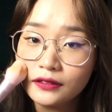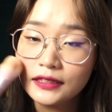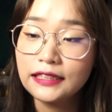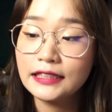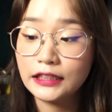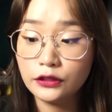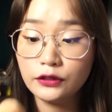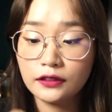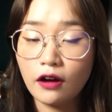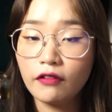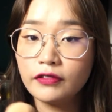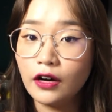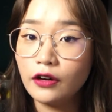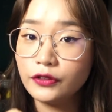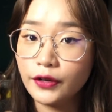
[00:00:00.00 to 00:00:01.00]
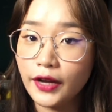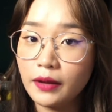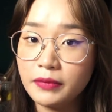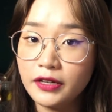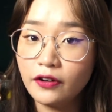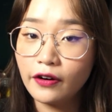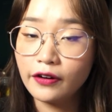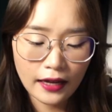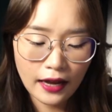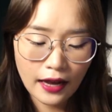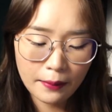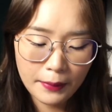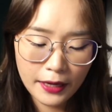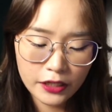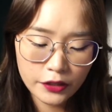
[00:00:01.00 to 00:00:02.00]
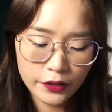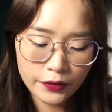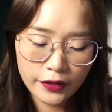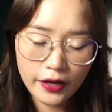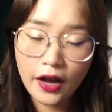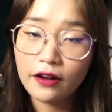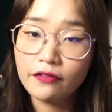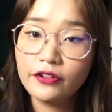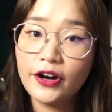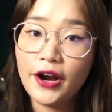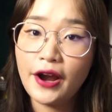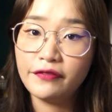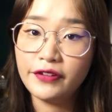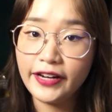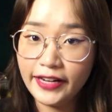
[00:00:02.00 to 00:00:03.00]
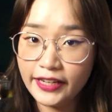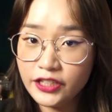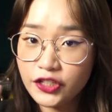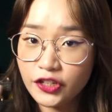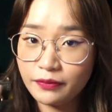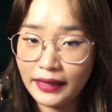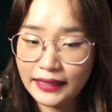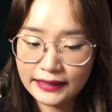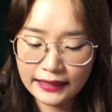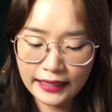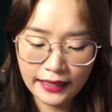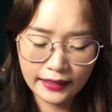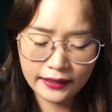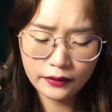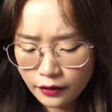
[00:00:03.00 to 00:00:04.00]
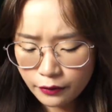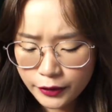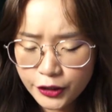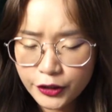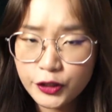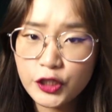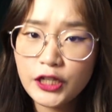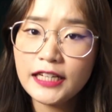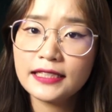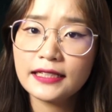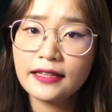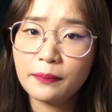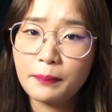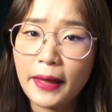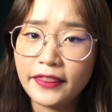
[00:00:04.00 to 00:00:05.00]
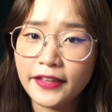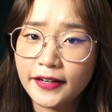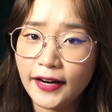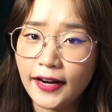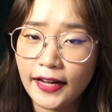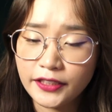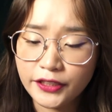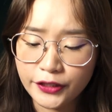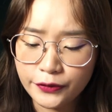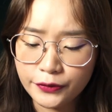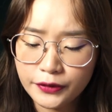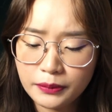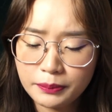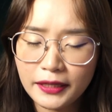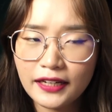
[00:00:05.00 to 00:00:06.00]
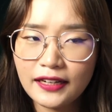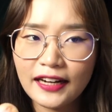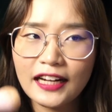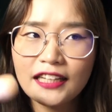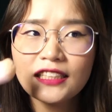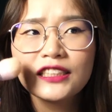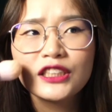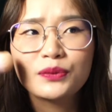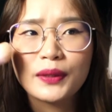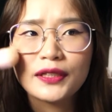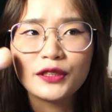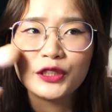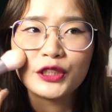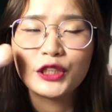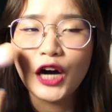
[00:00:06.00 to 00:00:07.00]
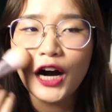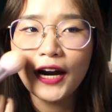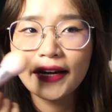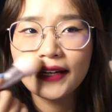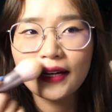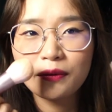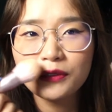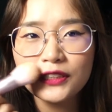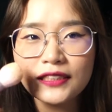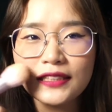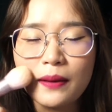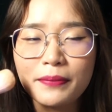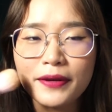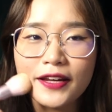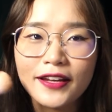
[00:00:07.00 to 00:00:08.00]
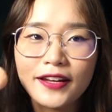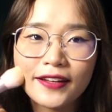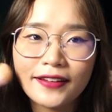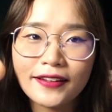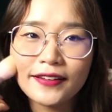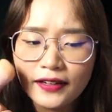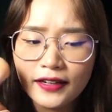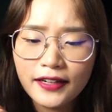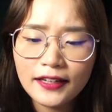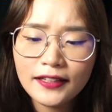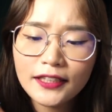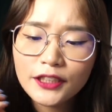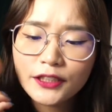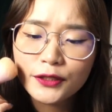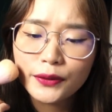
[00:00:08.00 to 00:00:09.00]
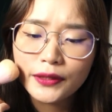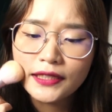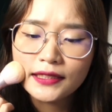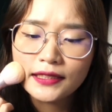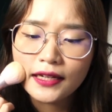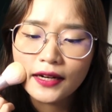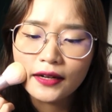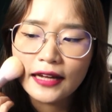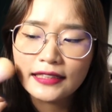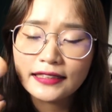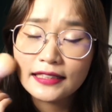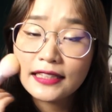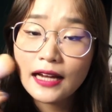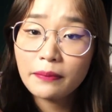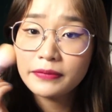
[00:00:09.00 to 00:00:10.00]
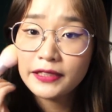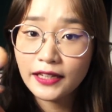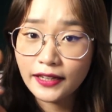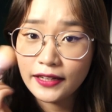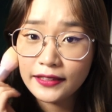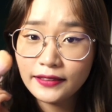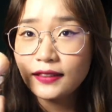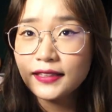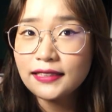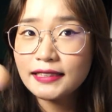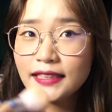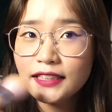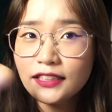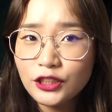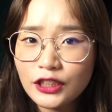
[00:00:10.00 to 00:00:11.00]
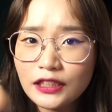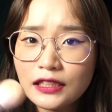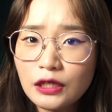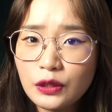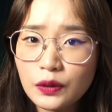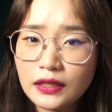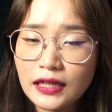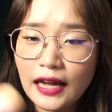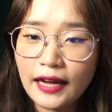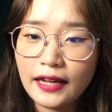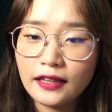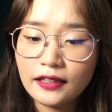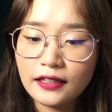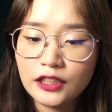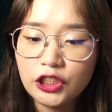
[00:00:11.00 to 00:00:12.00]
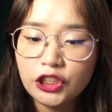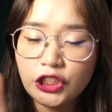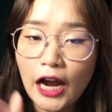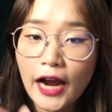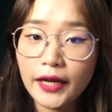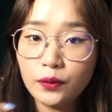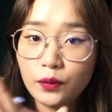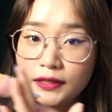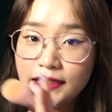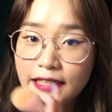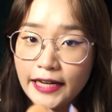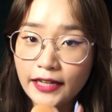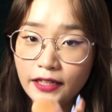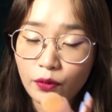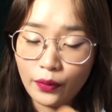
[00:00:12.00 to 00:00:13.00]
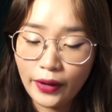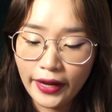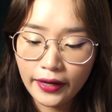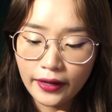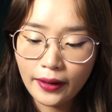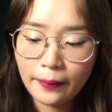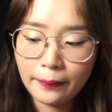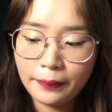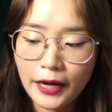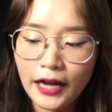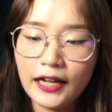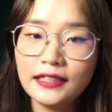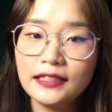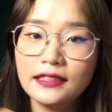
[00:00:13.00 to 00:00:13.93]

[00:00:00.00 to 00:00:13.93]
It's still soft now, don't get me wrong. I make sure to cover every inch of my skin, which usually isn't the method I like to use, but then I kind of just wanted to try, and I was just tapping it in, and then I just noticed that as I tapped it in, the skin just looked like the shine was taken away, but